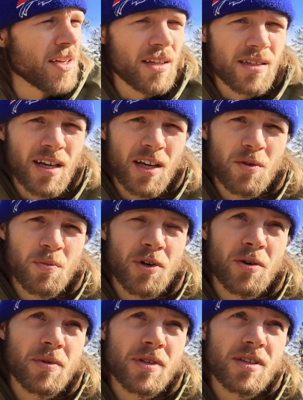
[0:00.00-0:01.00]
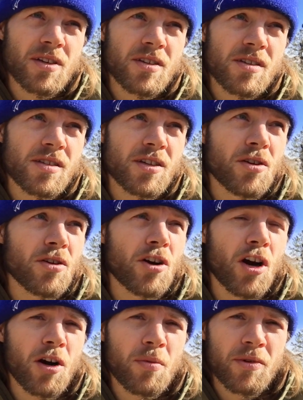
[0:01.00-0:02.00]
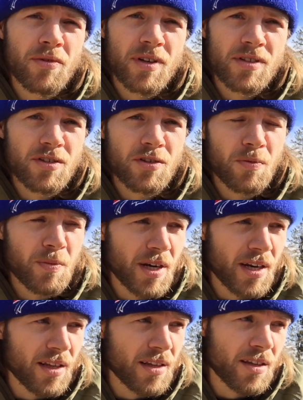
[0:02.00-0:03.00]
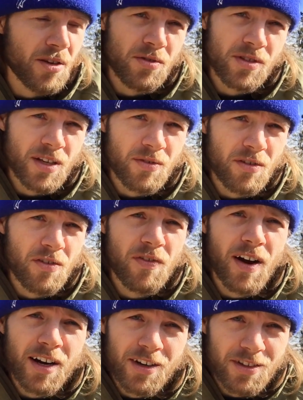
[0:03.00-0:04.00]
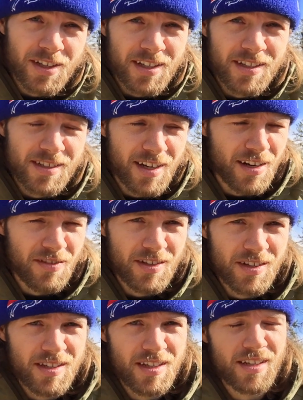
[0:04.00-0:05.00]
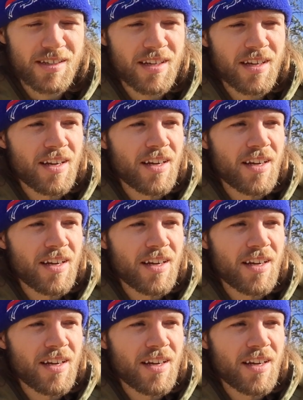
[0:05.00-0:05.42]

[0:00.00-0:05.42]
Inside the pyramids, there is 0 carbon residue, meaning that there was never a fire lit inside of these things.